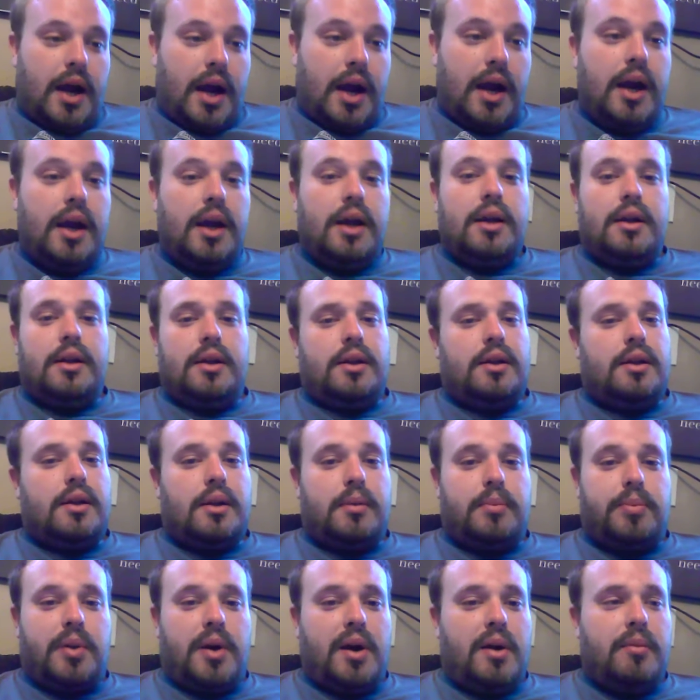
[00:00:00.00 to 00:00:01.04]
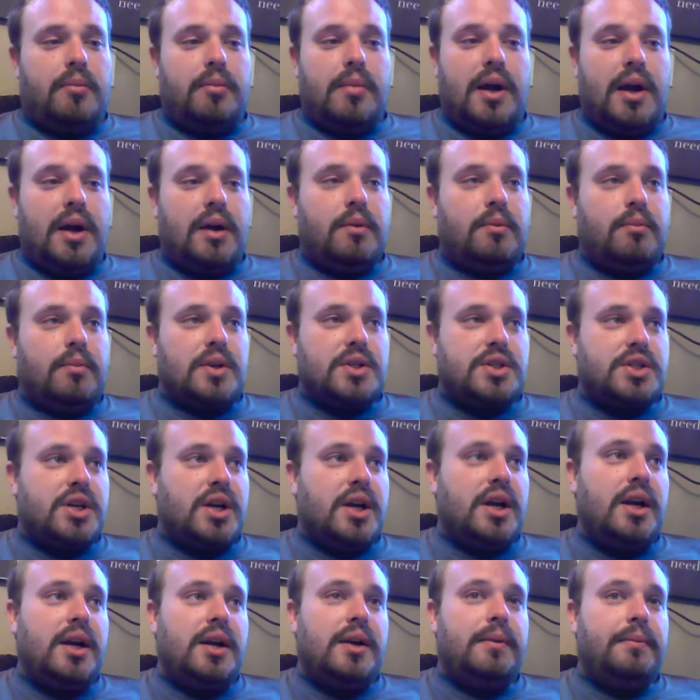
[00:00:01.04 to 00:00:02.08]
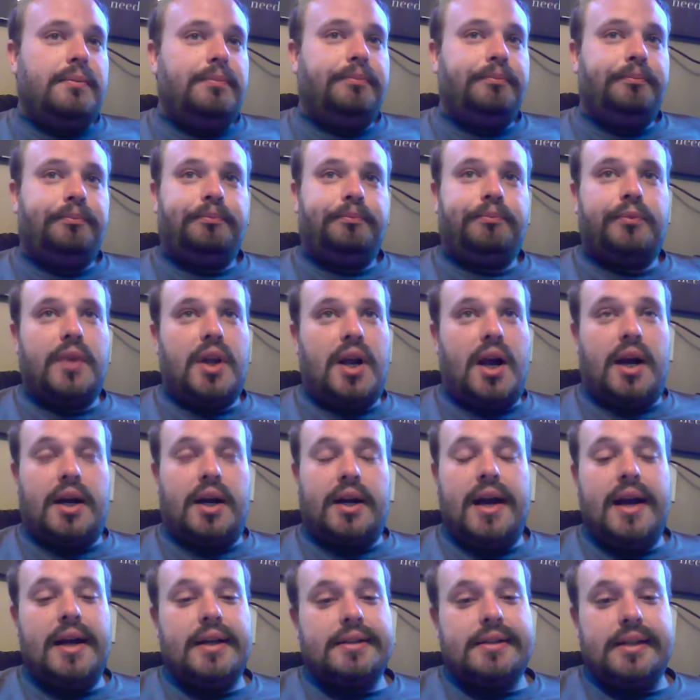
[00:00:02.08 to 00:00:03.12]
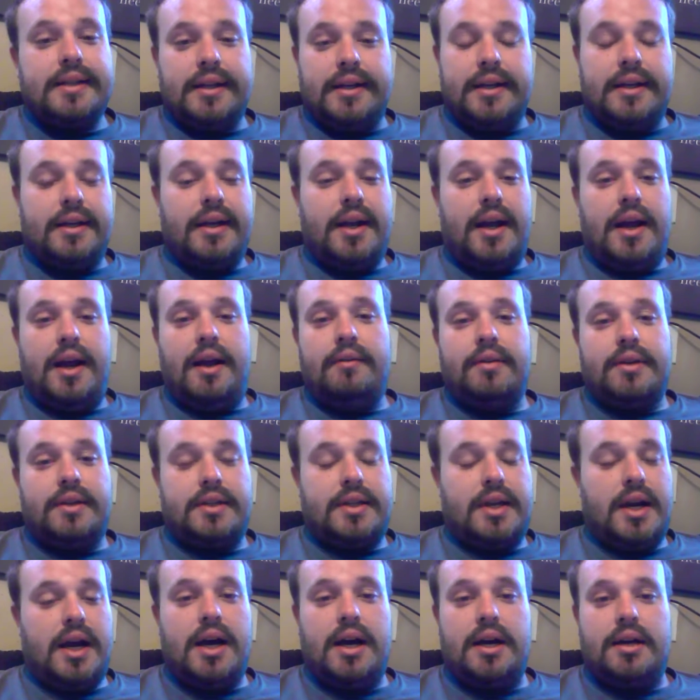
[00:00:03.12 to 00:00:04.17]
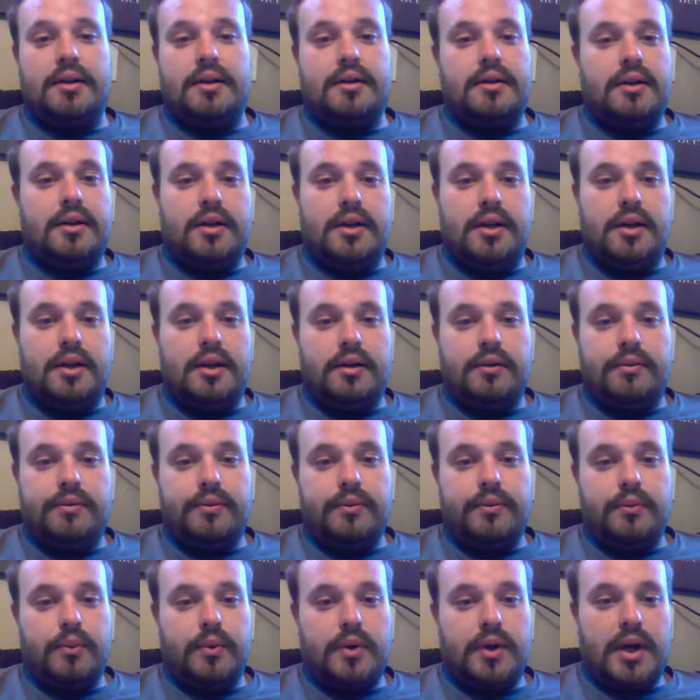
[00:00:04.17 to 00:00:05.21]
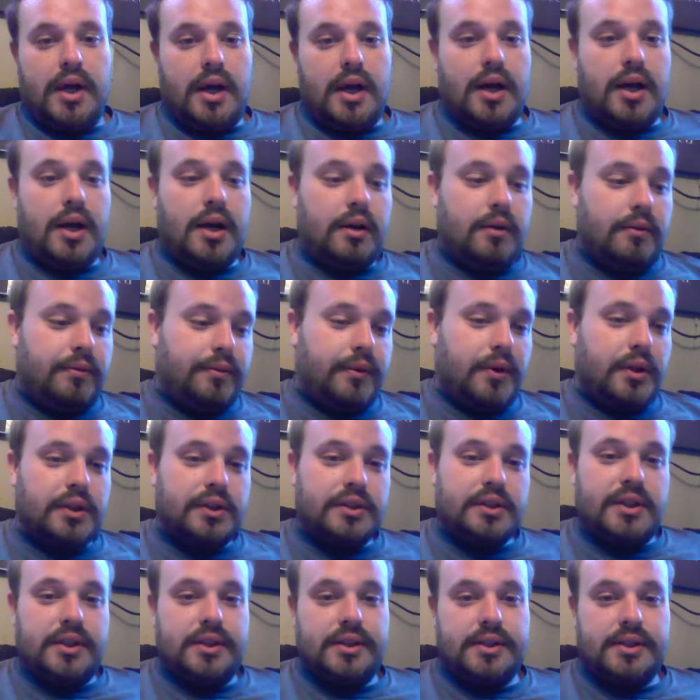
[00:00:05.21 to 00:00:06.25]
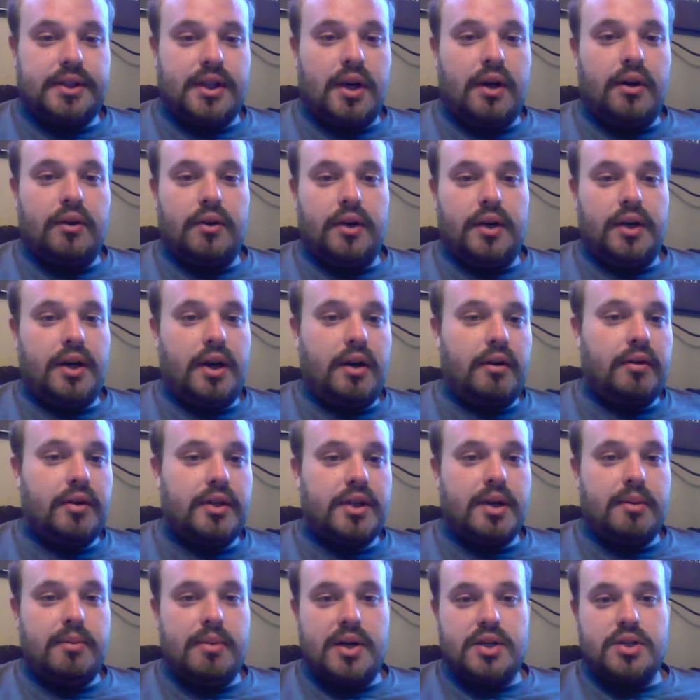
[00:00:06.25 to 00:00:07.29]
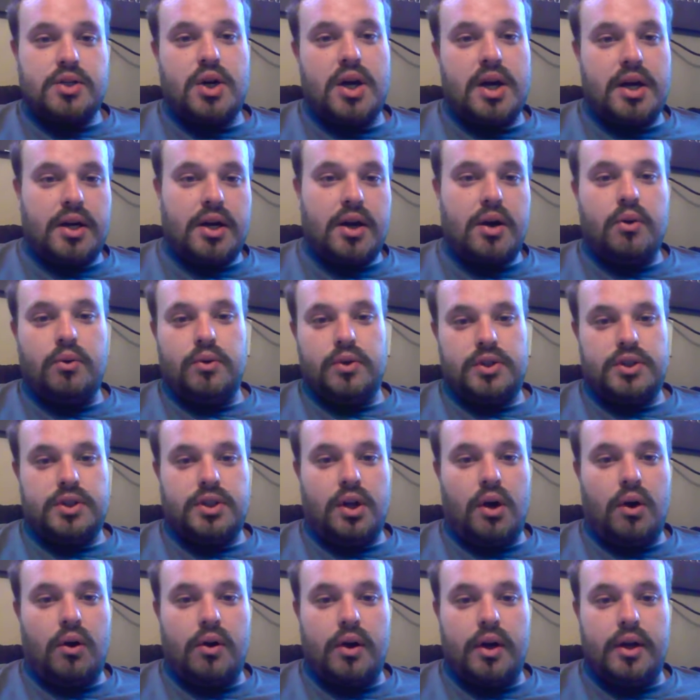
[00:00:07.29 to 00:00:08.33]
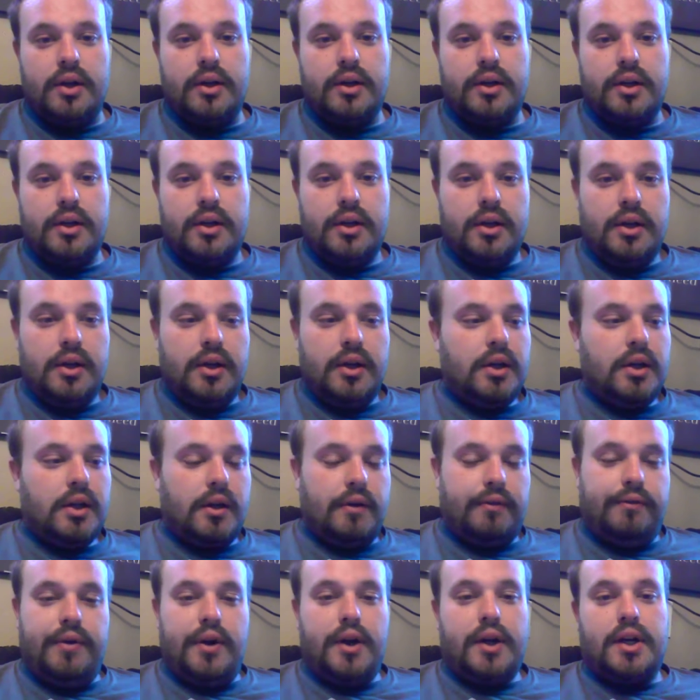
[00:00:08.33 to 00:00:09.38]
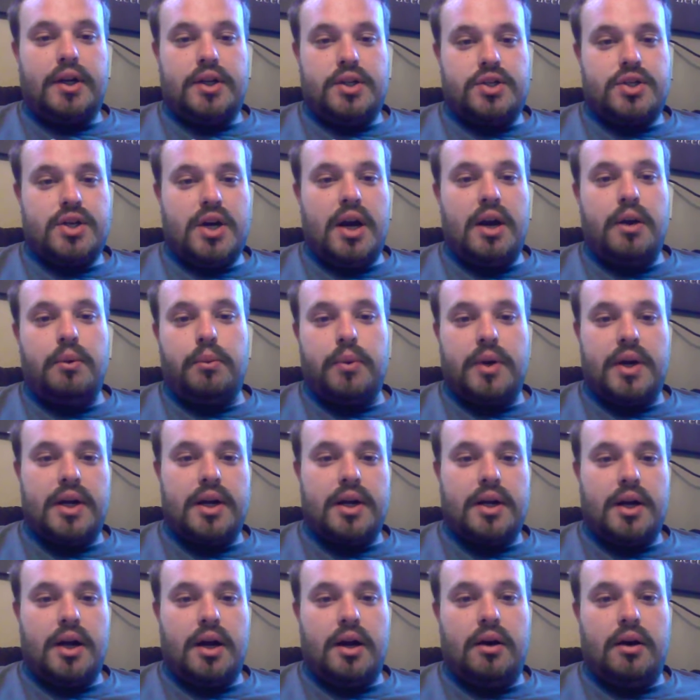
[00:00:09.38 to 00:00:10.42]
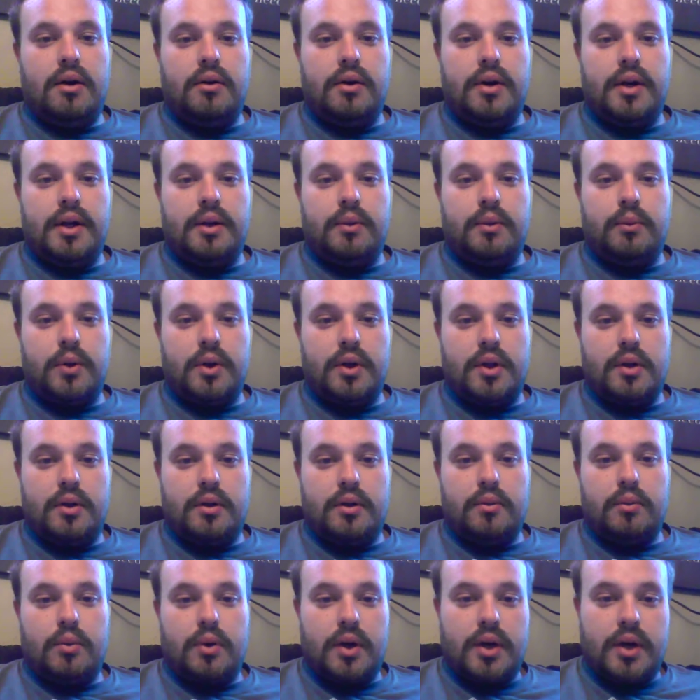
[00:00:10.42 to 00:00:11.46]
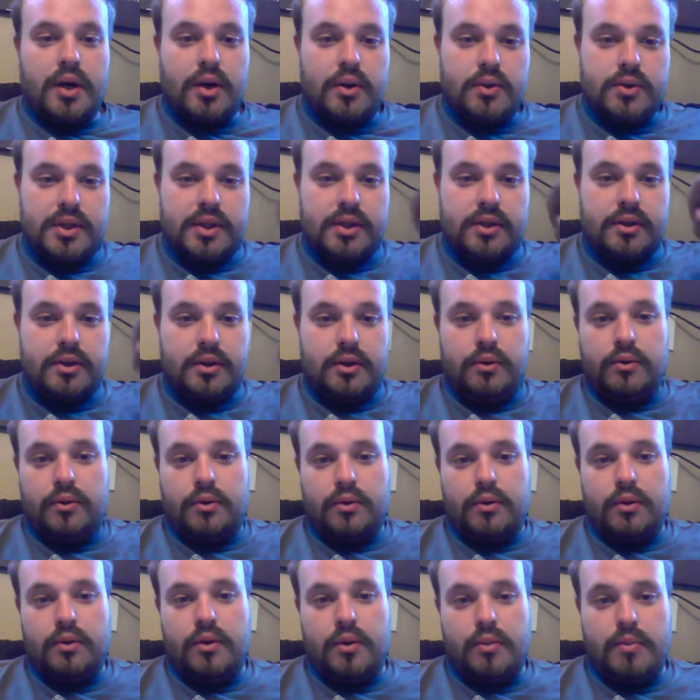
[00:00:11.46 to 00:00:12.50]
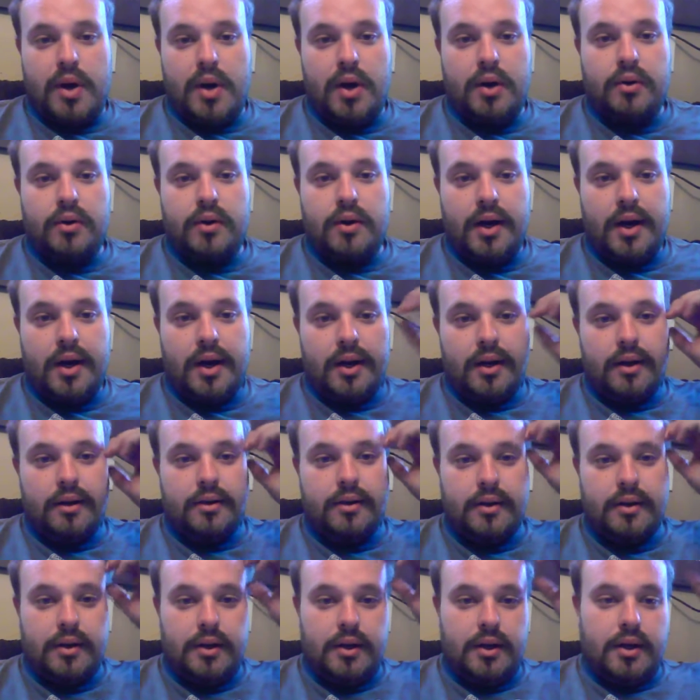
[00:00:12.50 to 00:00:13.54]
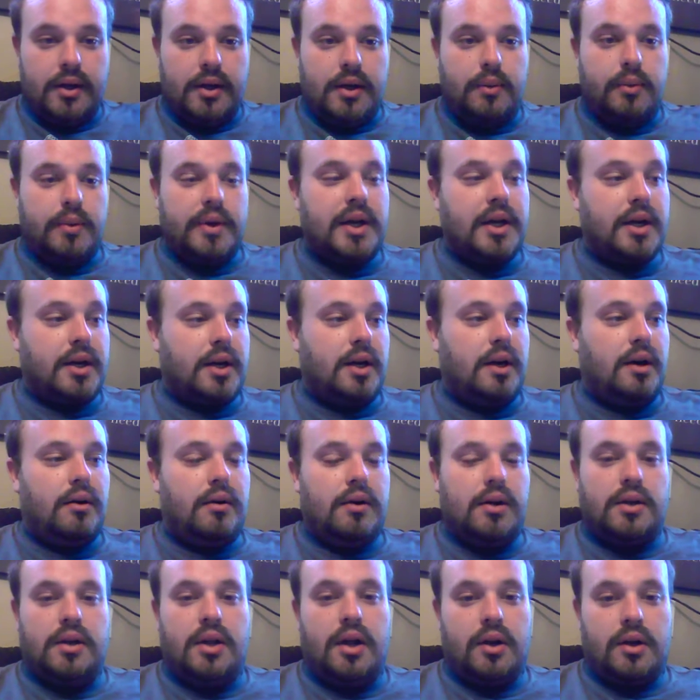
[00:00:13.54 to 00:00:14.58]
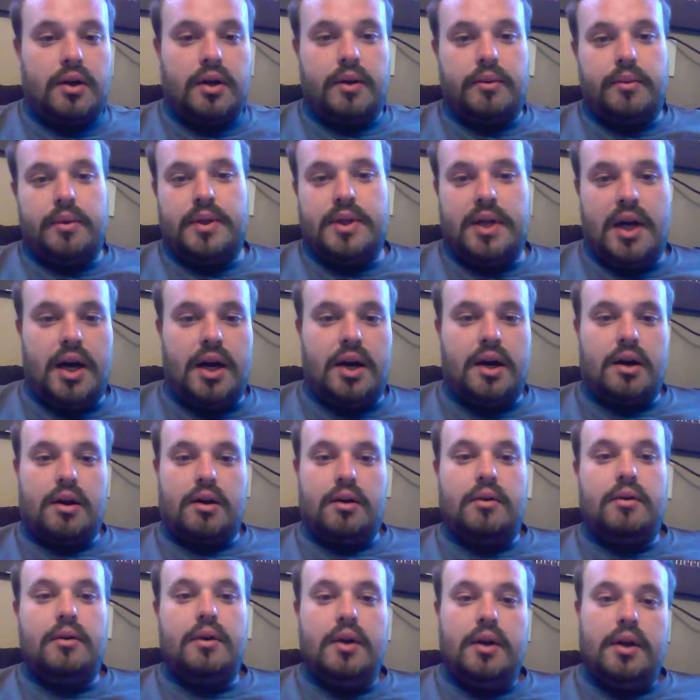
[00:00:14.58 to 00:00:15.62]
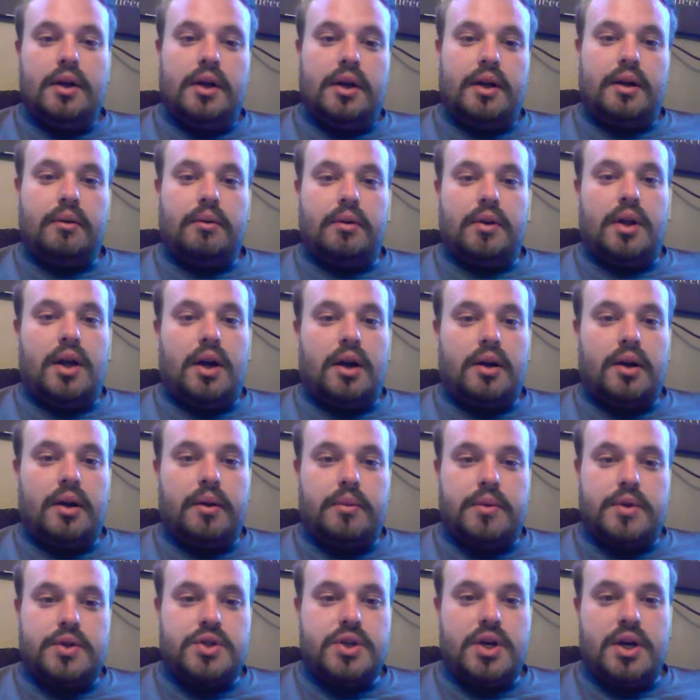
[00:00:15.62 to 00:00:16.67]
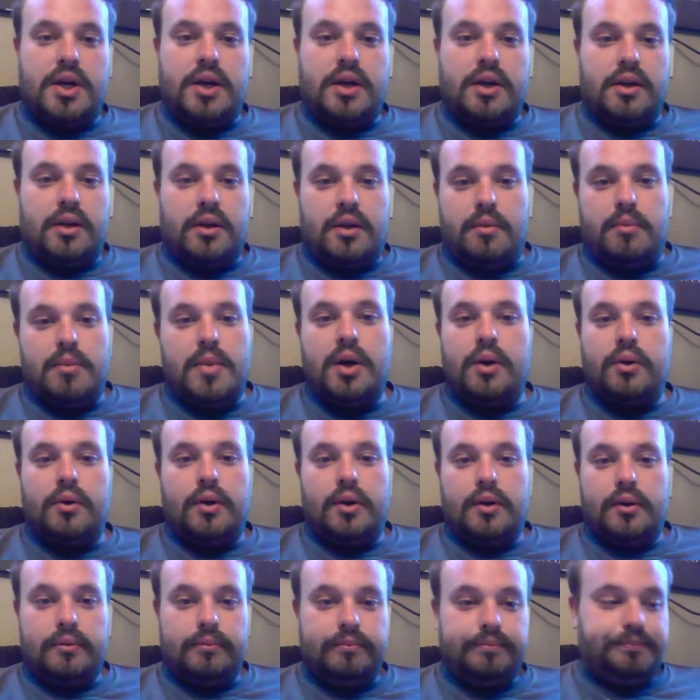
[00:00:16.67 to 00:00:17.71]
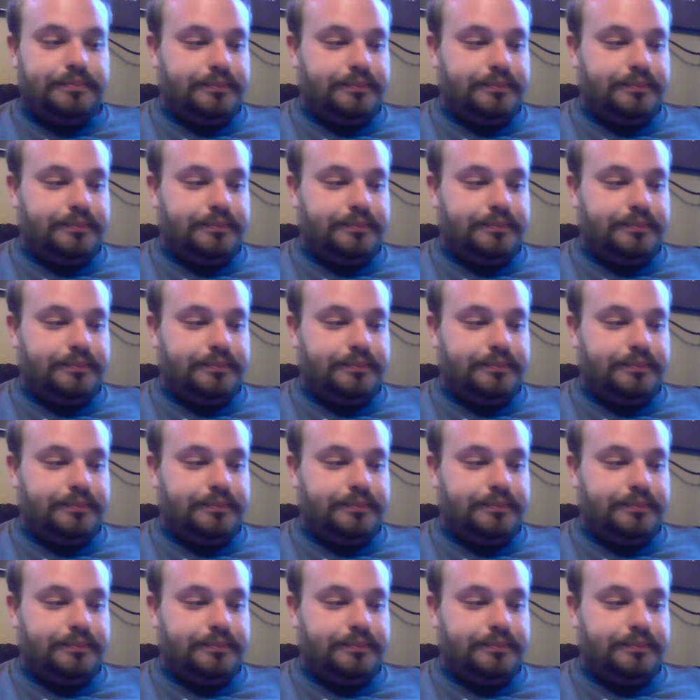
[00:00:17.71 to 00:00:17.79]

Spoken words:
And the problem I have with my chain, I guess I didn't have it tightened enough when I first installed it, and every time I try to go and start it, the fucking chain will get caught in where it goes into through the motor at. It would get caught and lock up the tire, and it would lock up the chain and the motor.